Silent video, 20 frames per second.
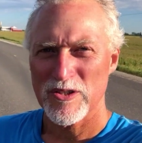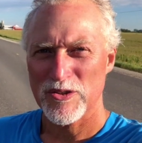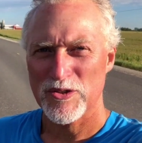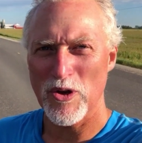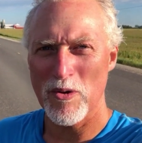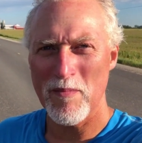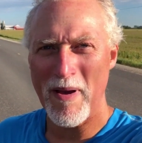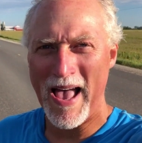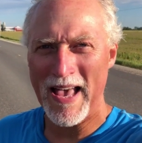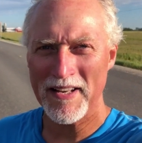
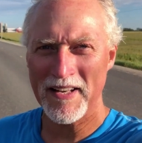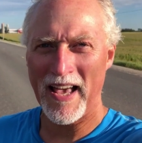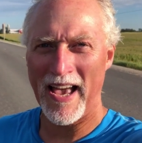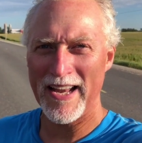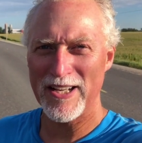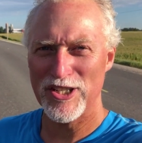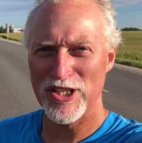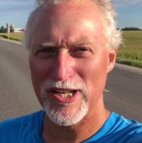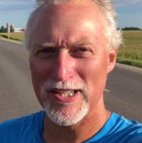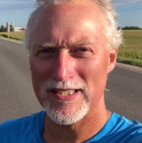So Matt and
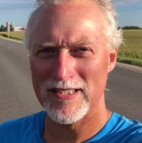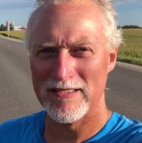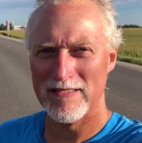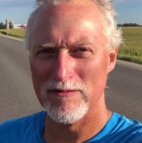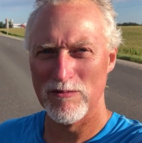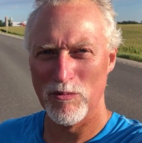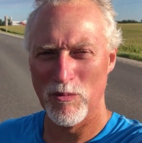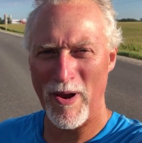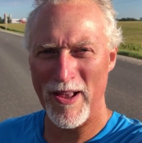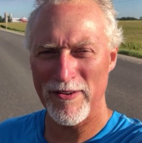I just
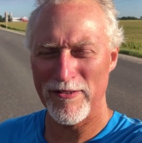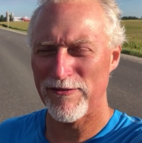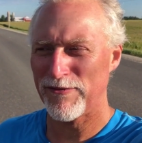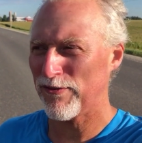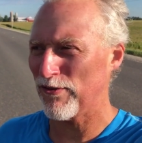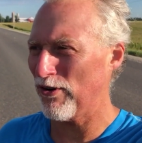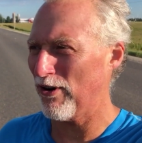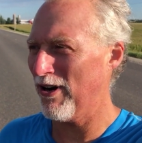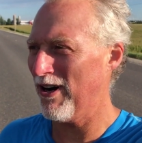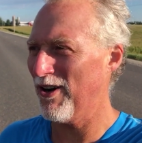went
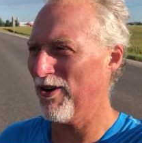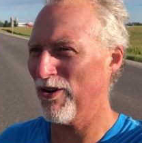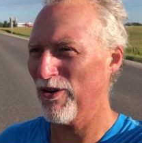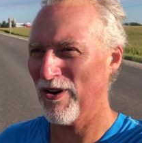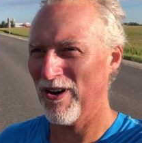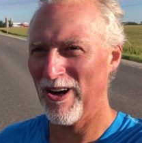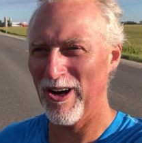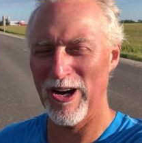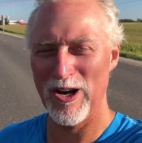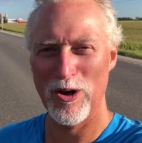for
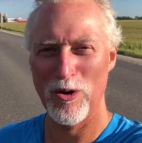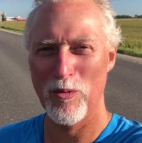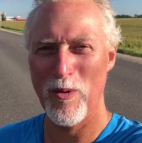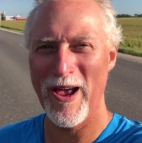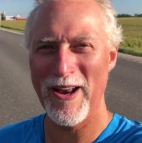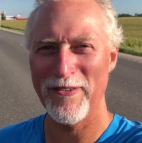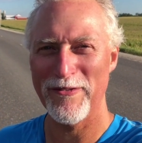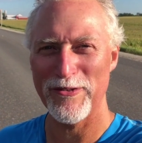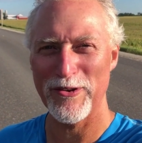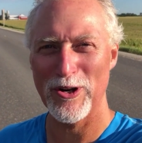
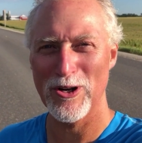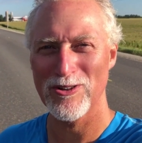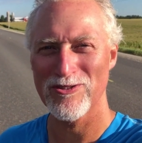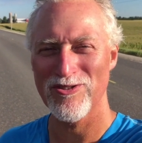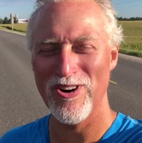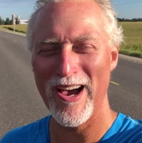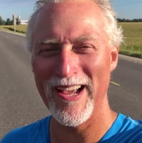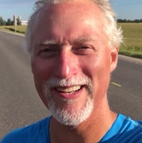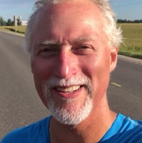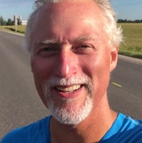a
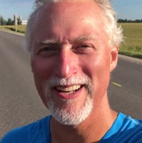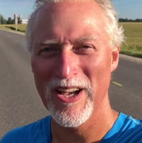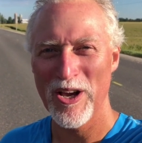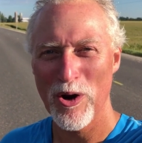run,